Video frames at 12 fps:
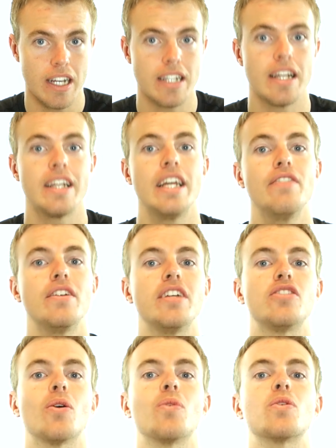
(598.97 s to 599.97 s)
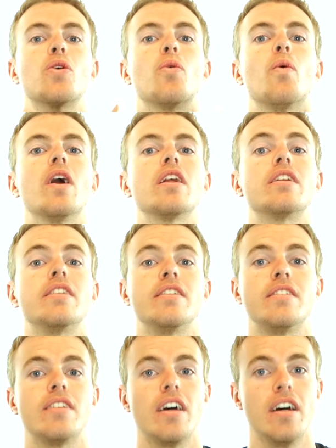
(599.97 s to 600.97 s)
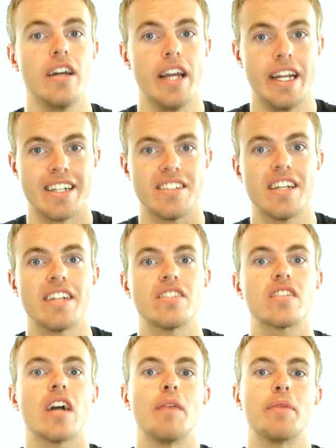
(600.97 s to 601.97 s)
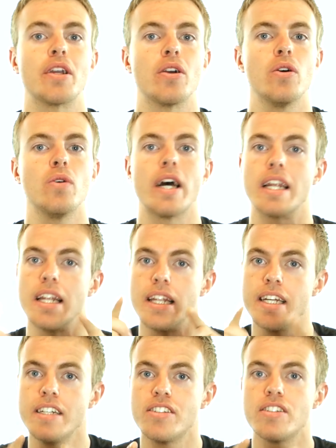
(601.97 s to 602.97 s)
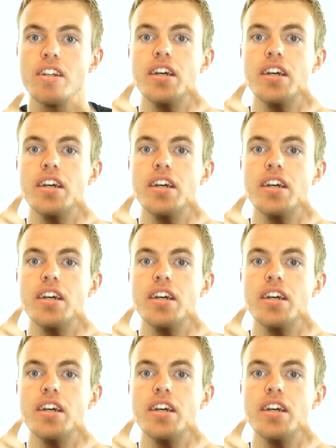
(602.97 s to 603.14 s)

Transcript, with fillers: that even its own qualities, in a sense, come and go, at least